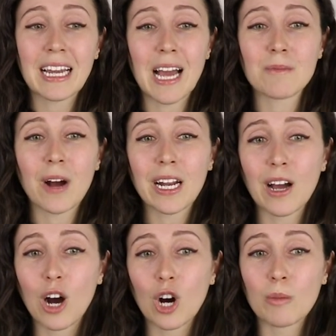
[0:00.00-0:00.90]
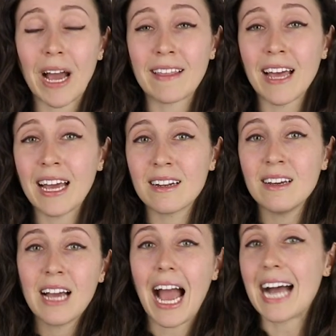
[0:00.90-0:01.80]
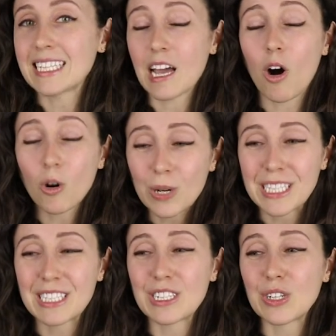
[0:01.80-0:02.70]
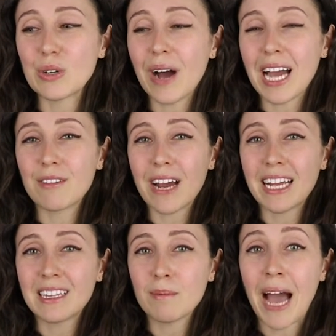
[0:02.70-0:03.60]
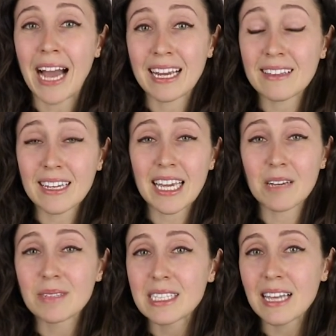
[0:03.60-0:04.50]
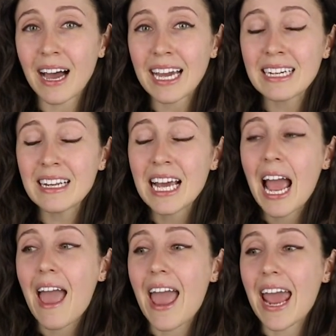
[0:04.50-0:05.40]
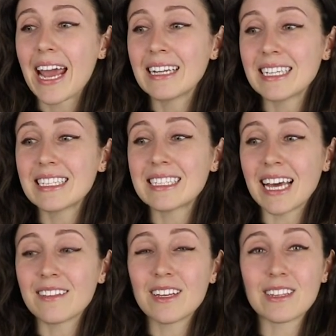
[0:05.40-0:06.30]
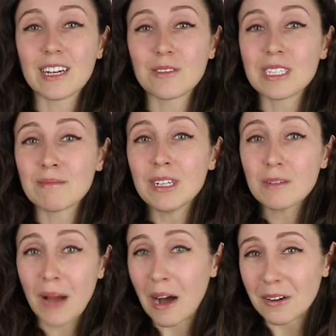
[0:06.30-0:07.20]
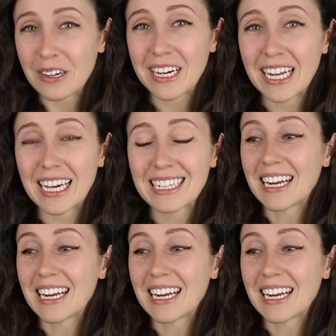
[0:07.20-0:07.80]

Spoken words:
I brought it home, and then, as I always do, I read the packet that came inside, and it said that there was milk powder in it.